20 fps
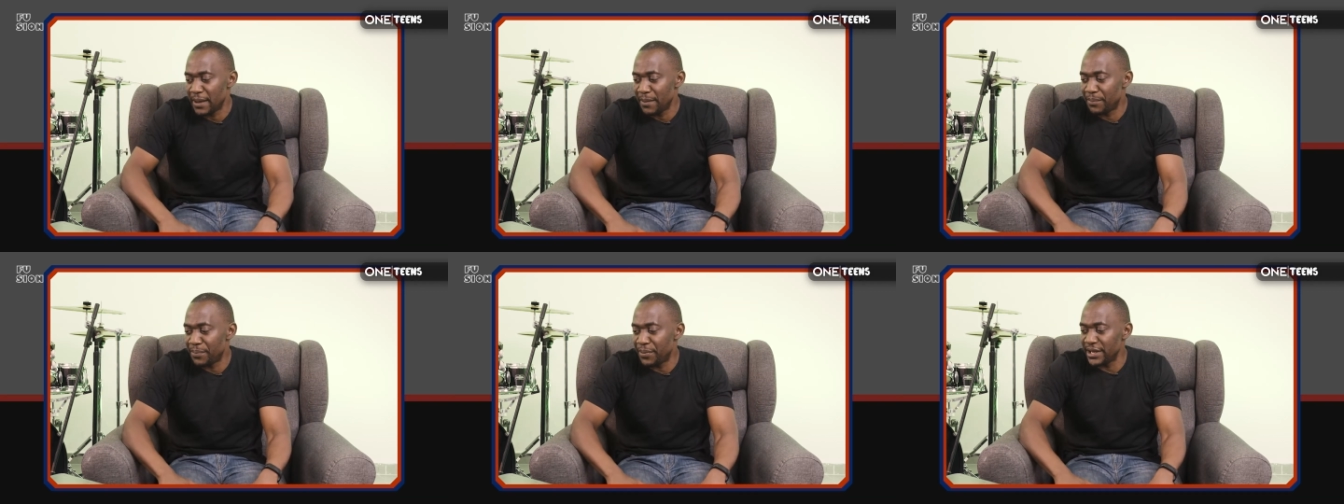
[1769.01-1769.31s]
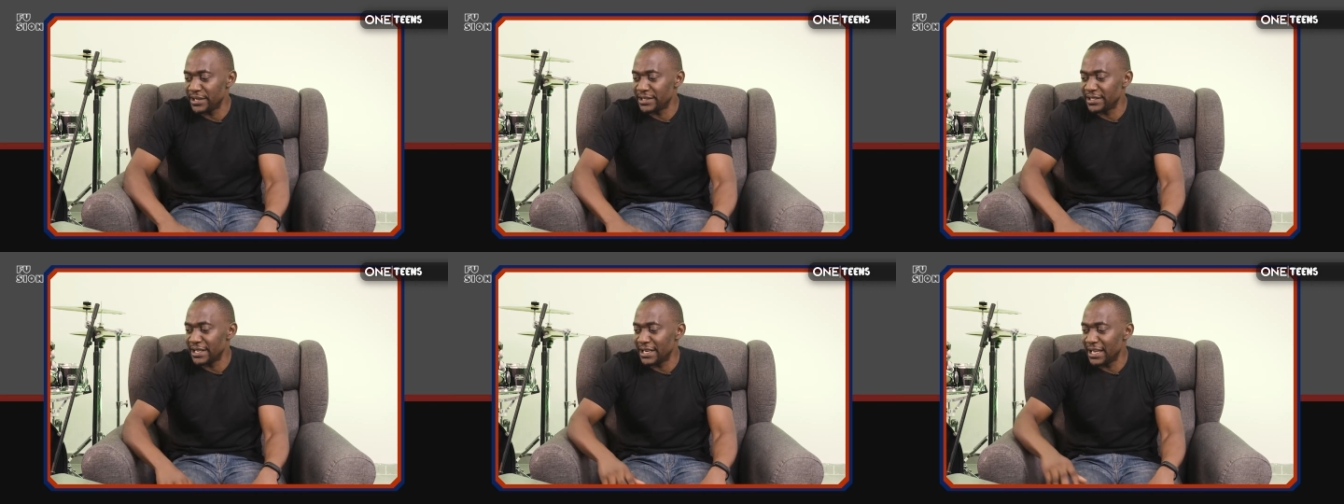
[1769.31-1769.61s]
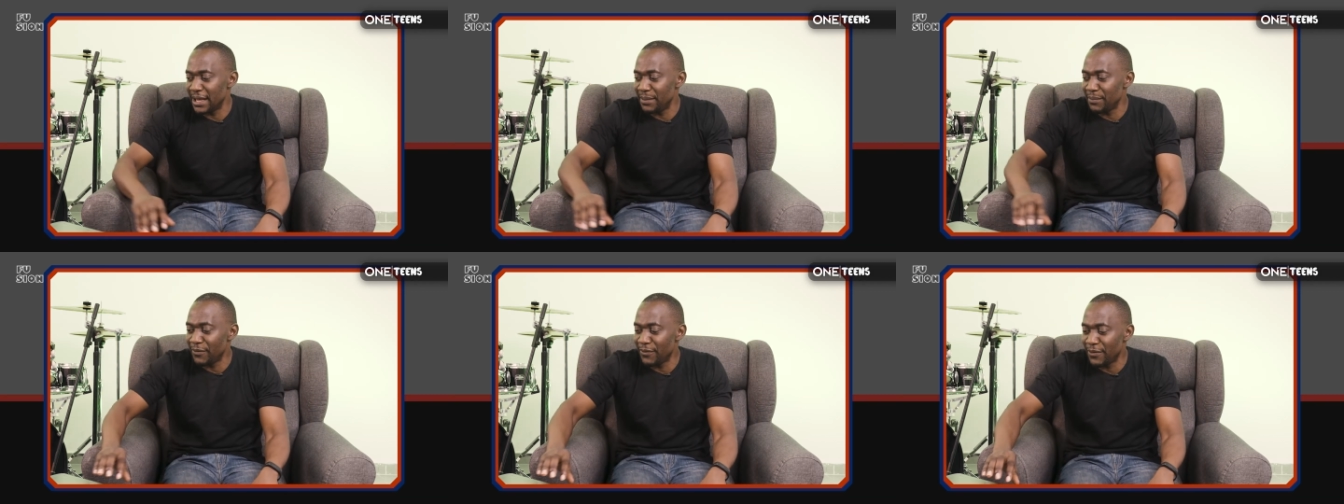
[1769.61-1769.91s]
Praise the
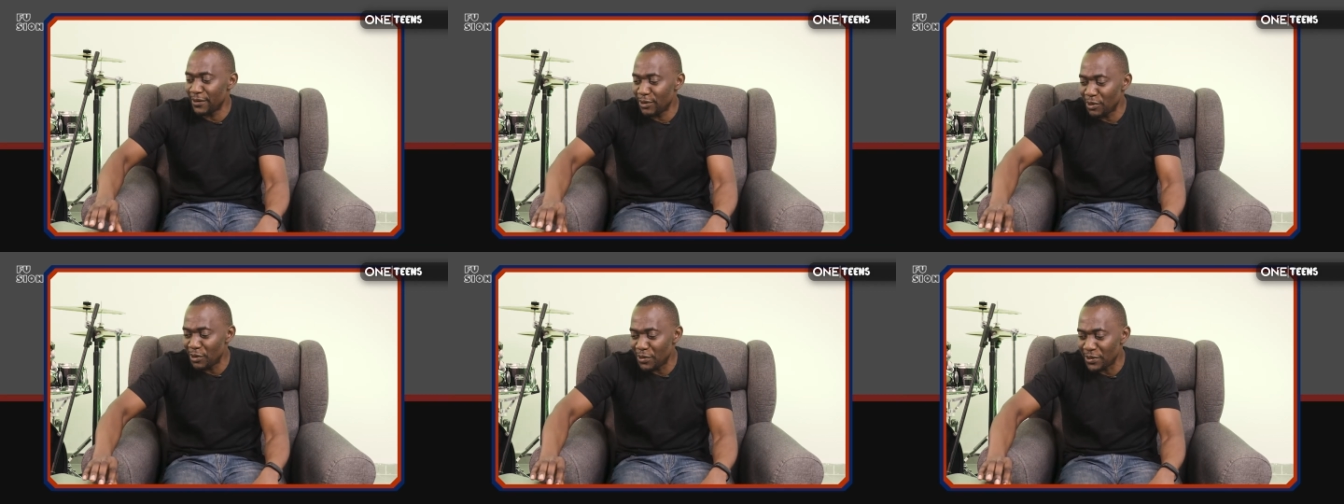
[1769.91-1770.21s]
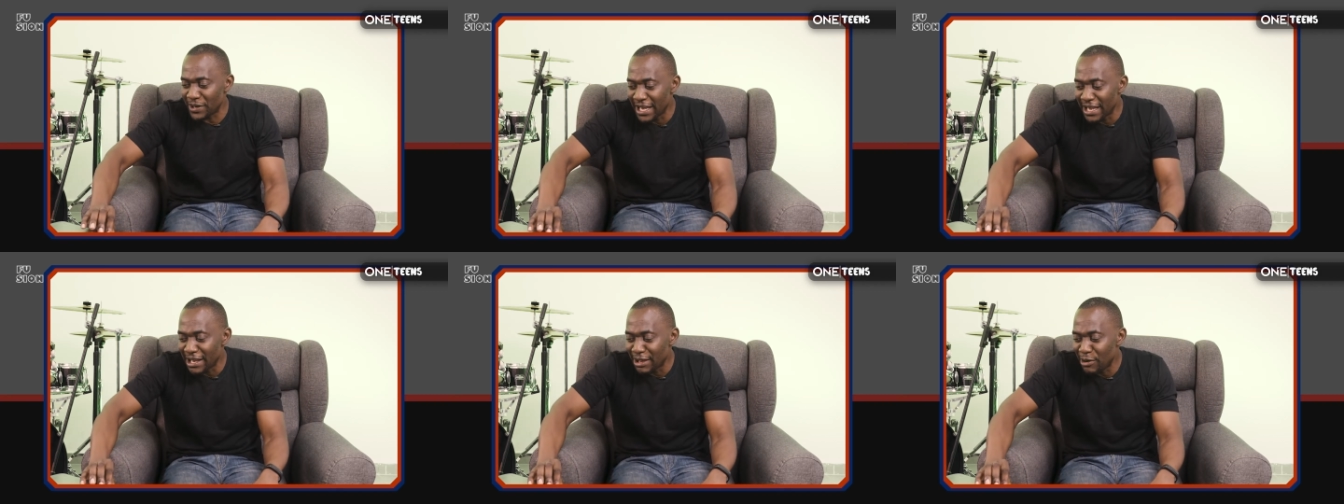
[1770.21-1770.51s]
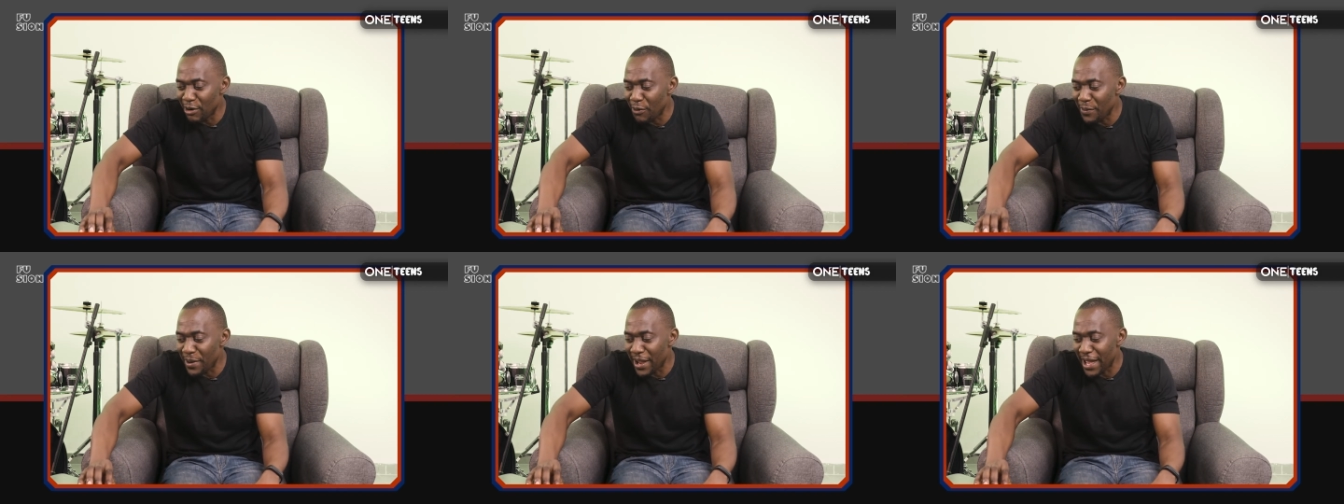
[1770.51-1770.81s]
name of the Lord.
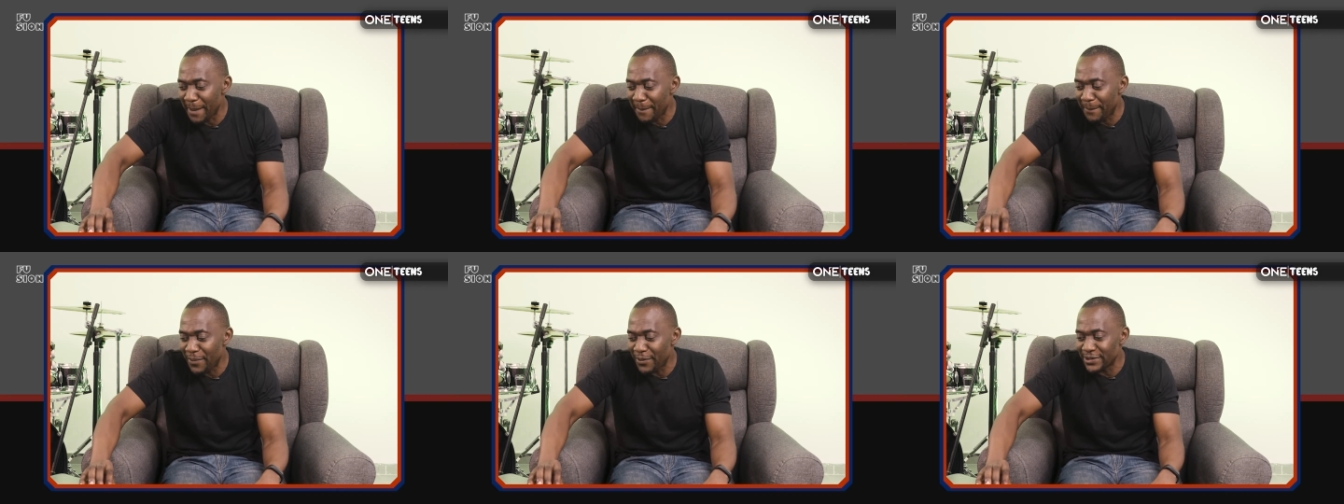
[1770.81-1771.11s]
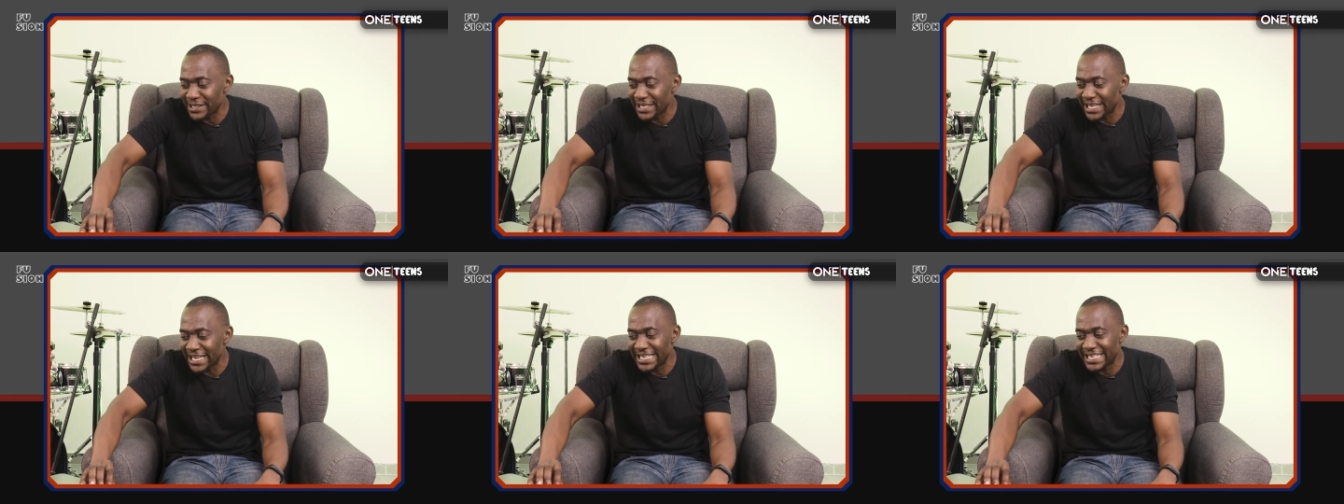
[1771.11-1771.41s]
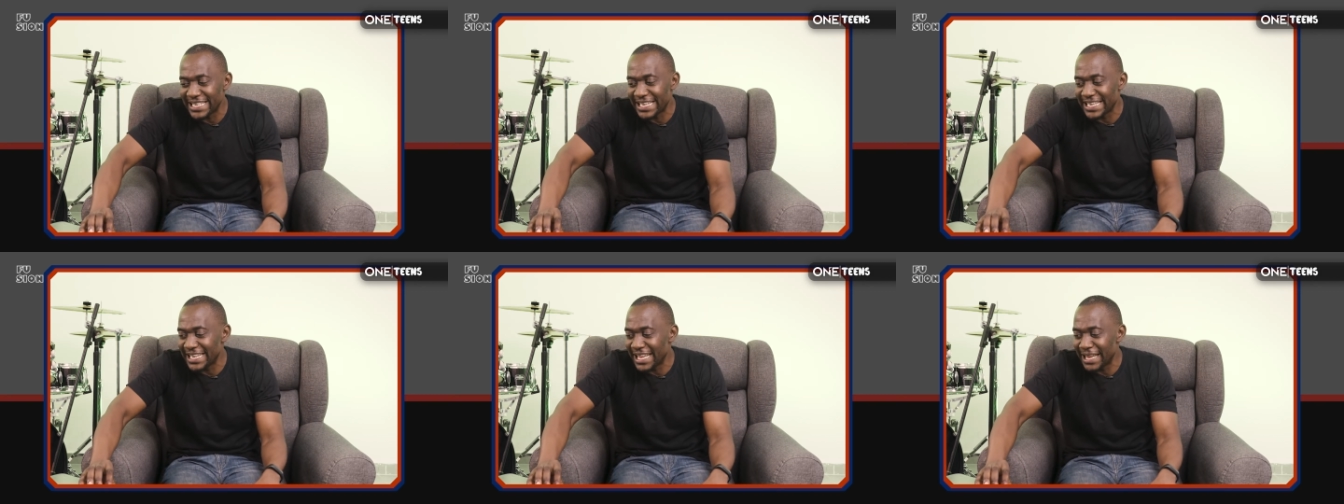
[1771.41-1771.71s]
God will help us in
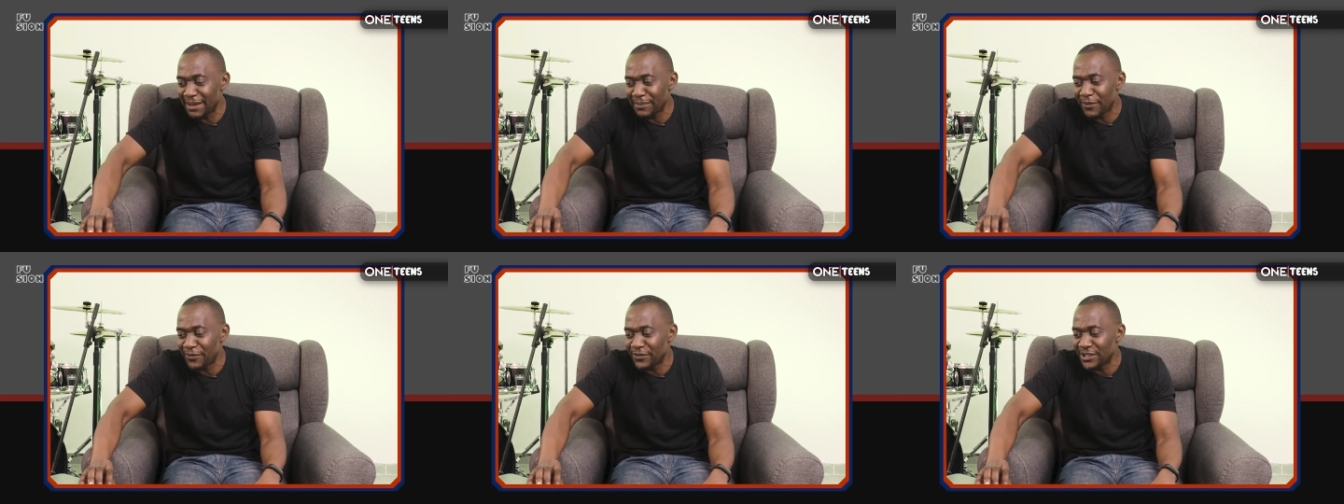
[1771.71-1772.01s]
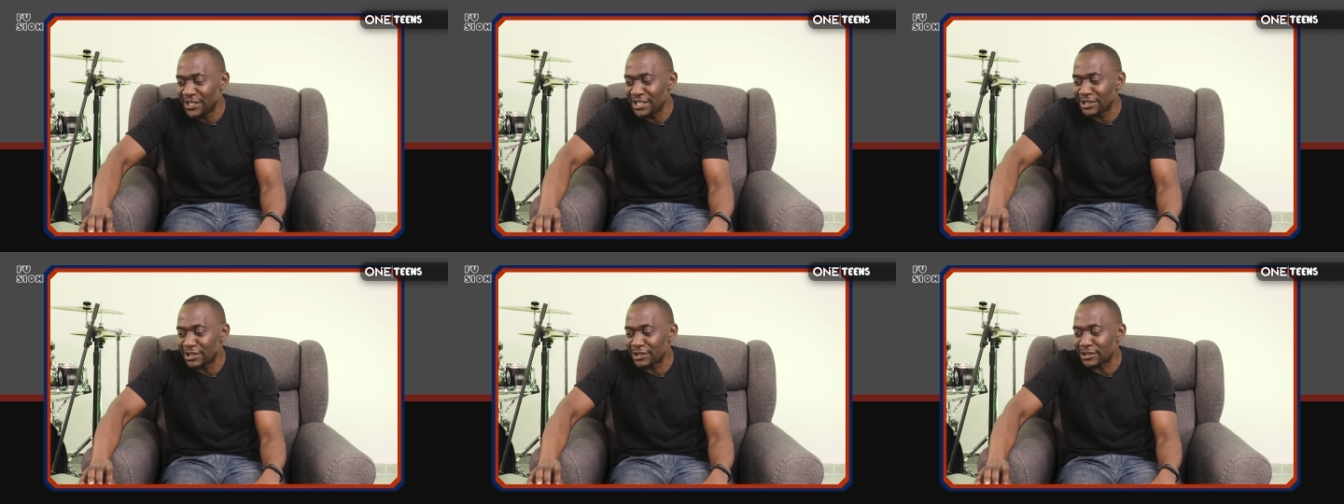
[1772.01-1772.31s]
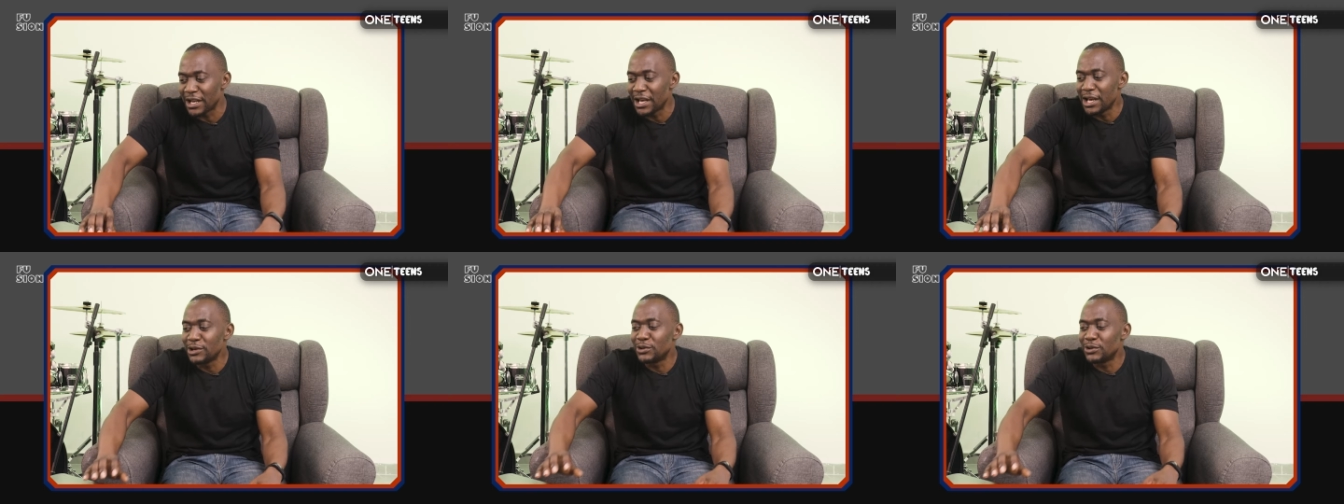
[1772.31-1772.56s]
the name of Jesus